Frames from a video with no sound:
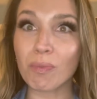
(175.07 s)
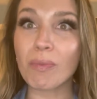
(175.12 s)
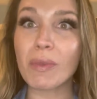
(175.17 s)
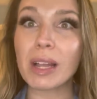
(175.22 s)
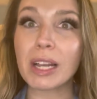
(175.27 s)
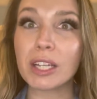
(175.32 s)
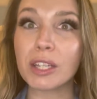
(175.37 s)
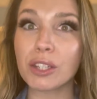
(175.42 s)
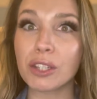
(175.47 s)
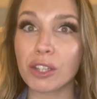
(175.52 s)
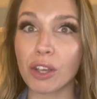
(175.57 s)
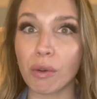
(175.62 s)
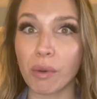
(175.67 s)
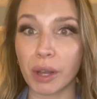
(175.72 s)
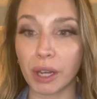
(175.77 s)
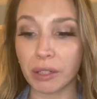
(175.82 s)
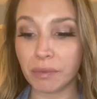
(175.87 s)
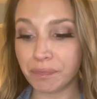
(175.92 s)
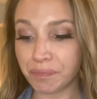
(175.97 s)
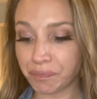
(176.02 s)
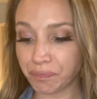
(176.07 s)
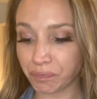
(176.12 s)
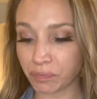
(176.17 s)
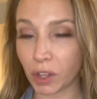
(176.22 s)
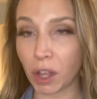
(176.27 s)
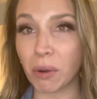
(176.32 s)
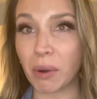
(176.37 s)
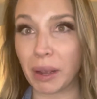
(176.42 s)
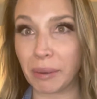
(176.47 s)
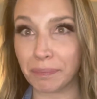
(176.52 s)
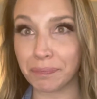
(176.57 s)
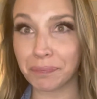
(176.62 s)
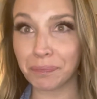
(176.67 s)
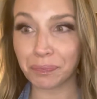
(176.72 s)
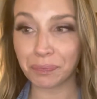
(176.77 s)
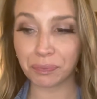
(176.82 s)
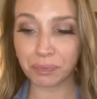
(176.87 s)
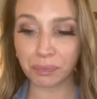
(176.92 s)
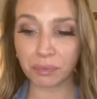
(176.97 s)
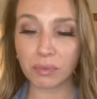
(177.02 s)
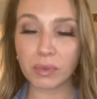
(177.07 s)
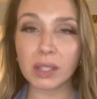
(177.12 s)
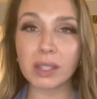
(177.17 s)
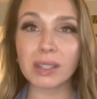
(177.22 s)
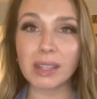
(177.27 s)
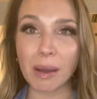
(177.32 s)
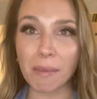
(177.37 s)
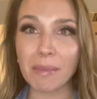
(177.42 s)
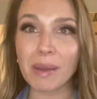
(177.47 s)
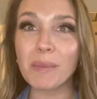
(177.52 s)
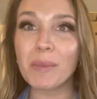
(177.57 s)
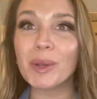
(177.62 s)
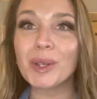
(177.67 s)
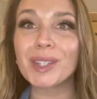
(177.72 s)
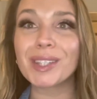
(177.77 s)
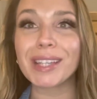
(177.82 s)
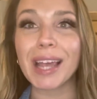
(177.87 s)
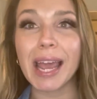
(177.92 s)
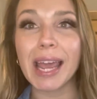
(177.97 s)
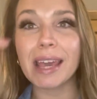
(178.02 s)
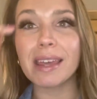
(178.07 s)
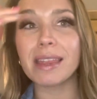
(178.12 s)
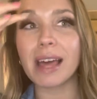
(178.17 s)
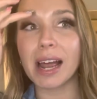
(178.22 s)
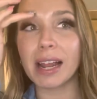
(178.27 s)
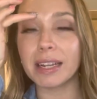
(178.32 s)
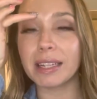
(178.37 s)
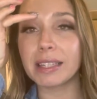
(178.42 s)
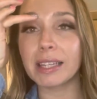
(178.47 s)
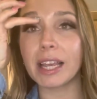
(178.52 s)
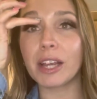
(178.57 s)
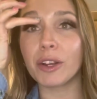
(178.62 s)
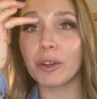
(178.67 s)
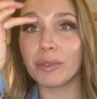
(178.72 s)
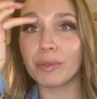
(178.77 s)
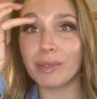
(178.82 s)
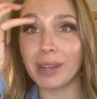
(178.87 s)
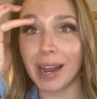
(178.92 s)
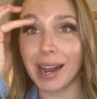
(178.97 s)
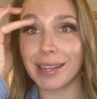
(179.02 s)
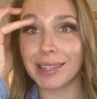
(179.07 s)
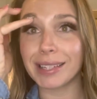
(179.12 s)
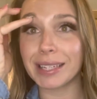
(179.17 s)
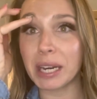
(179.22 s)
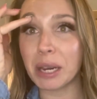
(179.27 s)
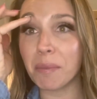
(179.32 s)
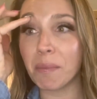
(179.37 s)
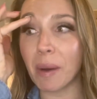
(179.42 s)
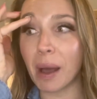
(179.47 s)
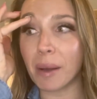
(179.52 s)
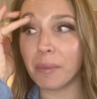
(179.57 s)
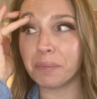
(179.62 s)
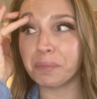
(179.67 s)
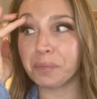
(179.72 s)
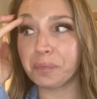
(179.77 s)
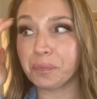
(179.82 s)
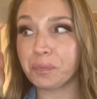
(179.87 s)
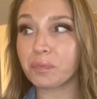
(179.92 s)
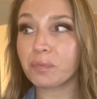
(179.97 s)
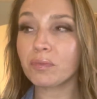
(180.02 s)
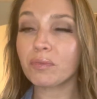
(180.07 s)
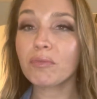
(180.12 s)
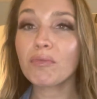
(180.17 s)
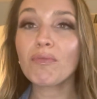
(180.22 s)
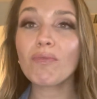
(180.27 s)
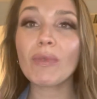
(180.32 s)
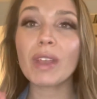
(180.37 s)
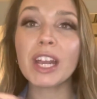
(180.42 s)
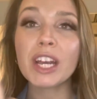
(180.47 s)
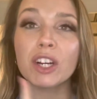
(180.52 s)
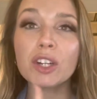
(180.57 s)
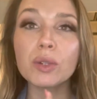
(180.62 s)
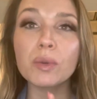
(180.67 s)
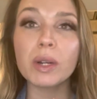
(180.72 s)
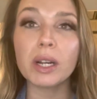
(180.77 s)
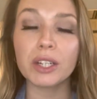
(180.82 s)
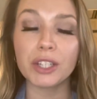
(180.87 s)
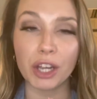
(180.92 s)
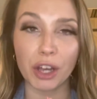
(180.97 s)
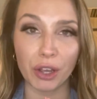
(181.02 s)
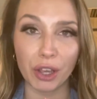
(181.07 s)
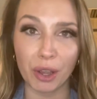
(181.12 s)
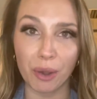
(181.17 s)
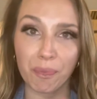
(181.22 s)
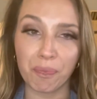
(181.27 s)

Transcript: It's so good. Okay, some people say that it's like nasty, but here's what I'll tell you,